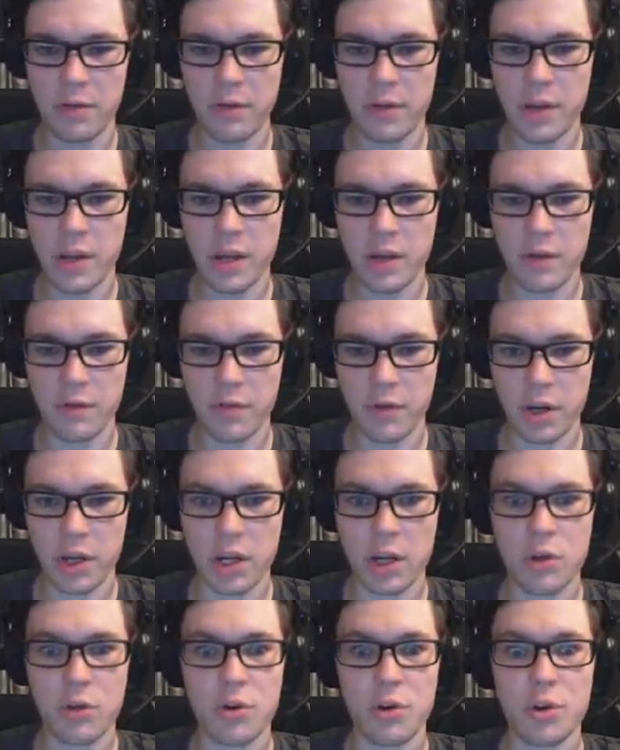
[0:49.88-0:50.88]
over there, you
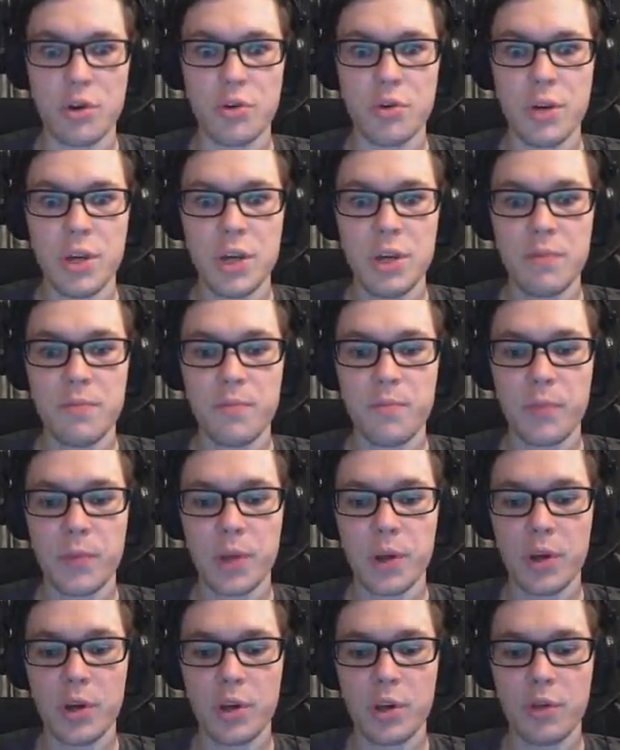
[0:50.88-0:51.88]
freaking little Houdini?
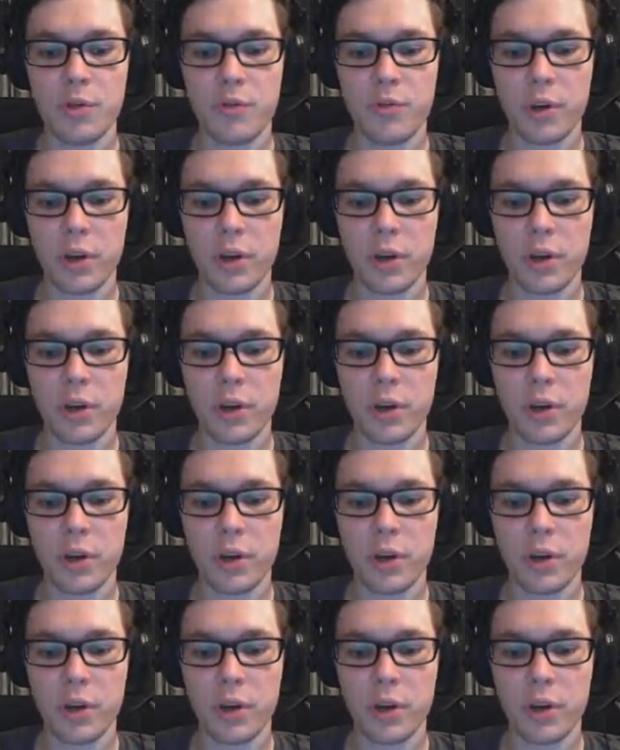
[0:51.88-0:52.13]
You